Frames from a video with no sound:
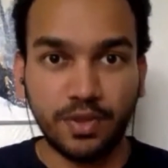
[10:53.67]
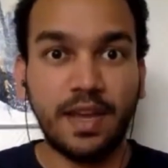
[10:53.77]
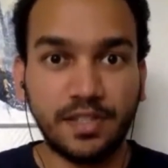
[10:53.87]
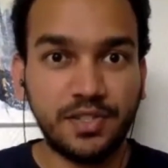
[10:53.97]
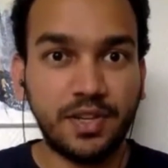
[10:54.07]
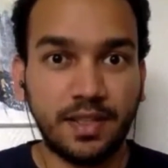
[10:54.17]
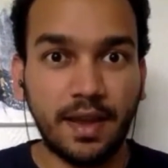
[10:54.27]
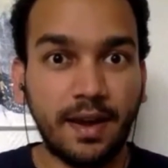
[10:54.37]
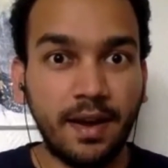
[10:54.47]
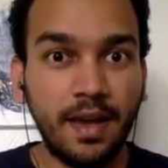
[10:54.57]
they are stuck
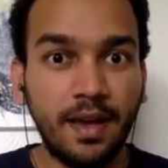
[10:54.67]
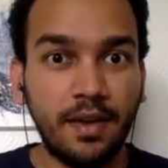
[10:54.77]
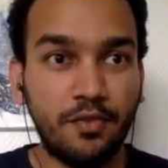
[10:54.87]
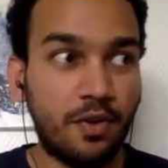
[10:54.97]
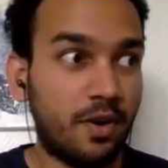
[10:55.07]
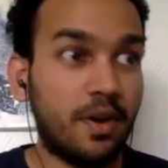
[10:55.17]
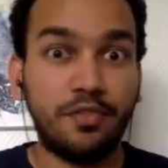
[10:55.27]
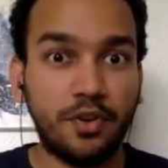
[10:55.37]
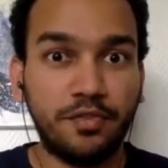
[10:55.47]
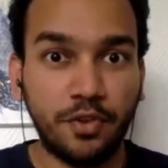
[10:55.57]
there for
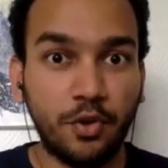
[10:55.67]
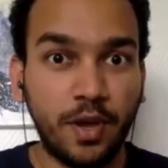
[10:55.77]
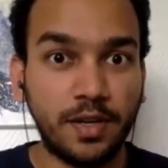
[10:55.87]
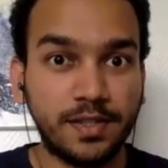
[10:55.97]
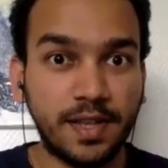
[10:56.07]
a few years.